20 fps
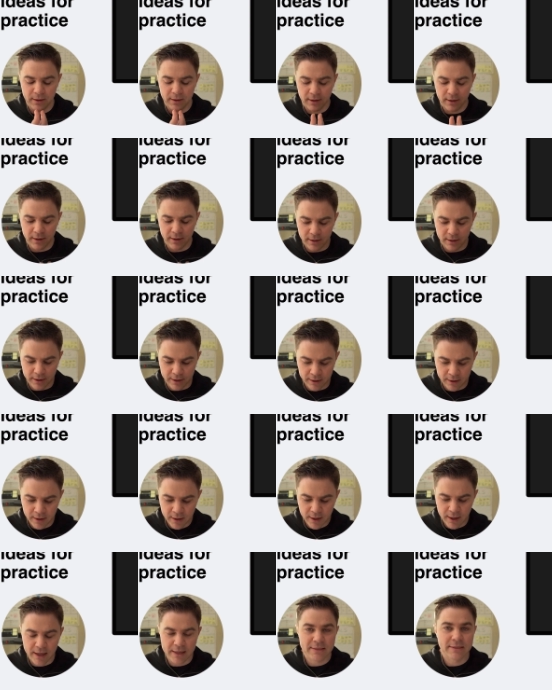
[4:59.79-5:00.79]
and a,
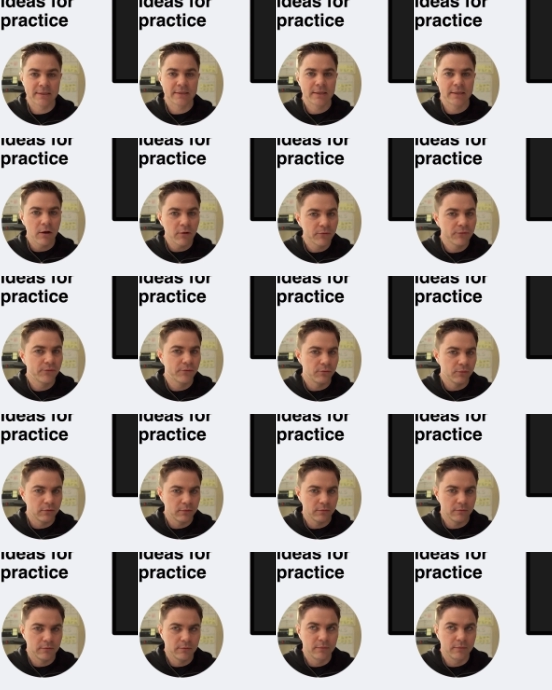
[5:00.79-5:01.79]
a self
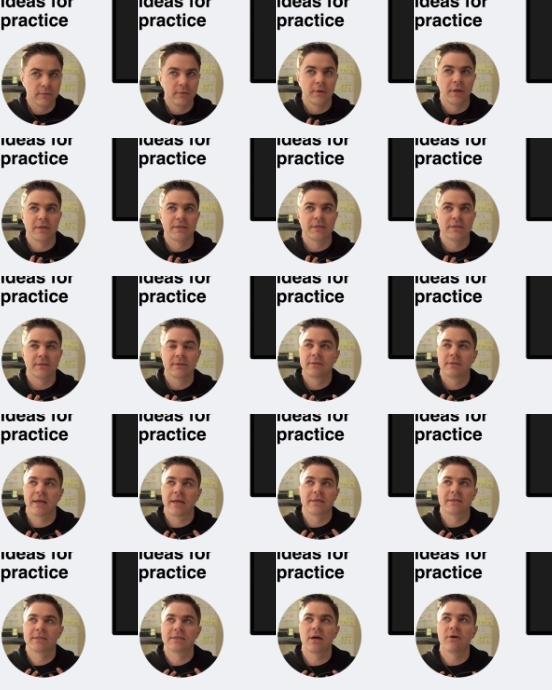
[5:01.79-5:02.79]
a, like a
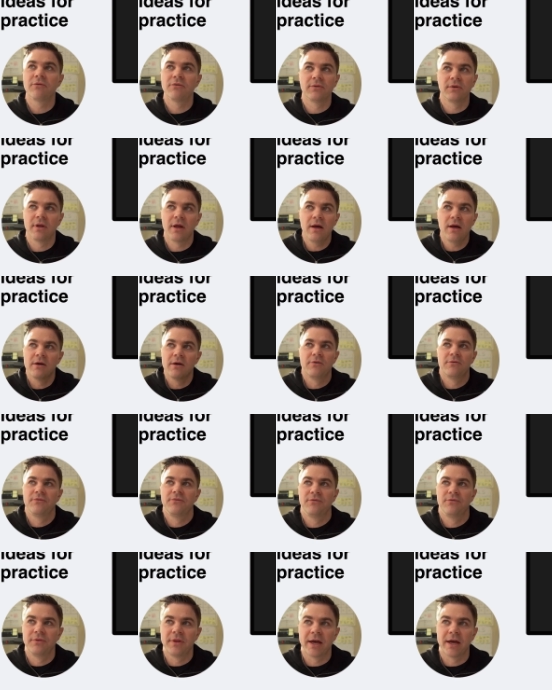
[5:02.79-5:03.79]
self love
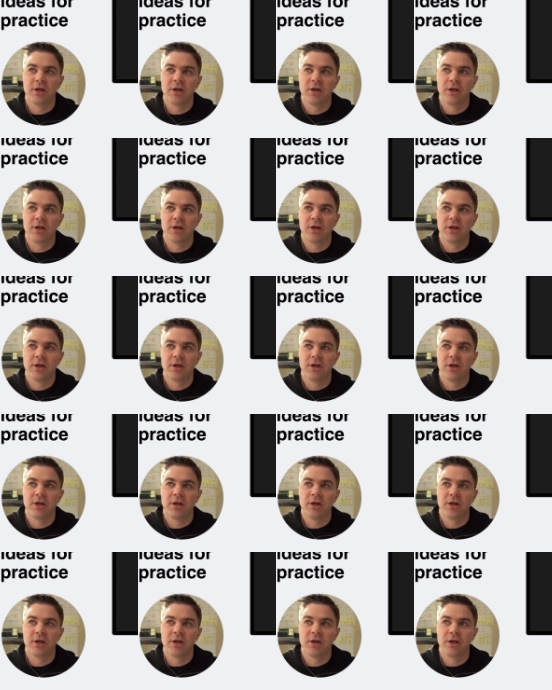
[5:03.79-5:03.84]
that you're